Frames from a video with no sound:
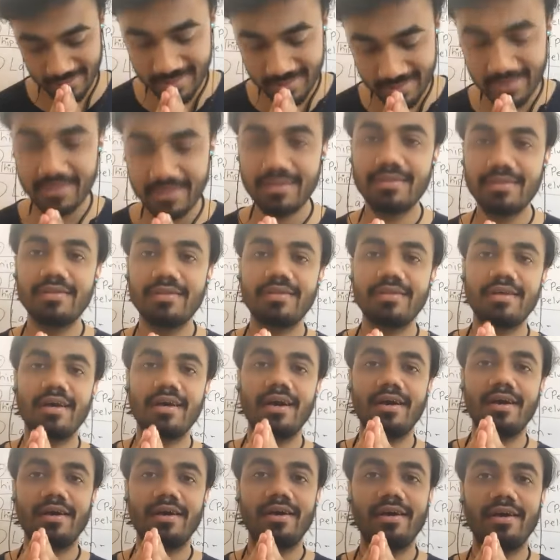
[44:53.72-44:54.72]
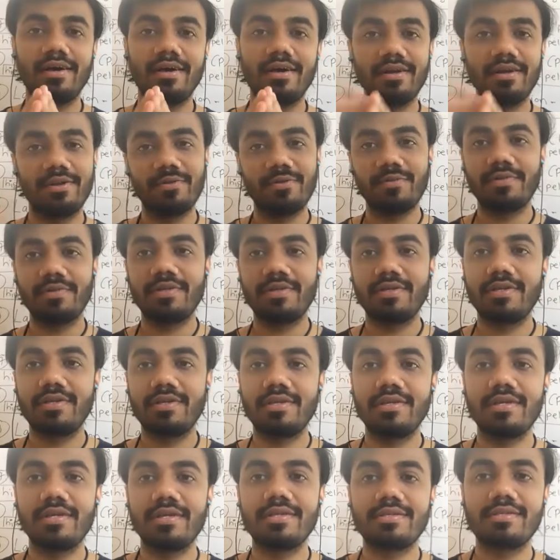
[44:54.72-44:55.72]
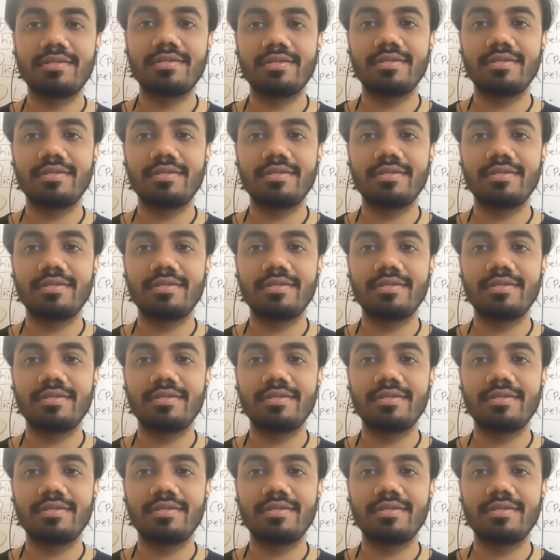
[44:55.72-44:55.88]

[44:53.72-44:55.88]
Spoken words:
Thank you, Ji. Same to you.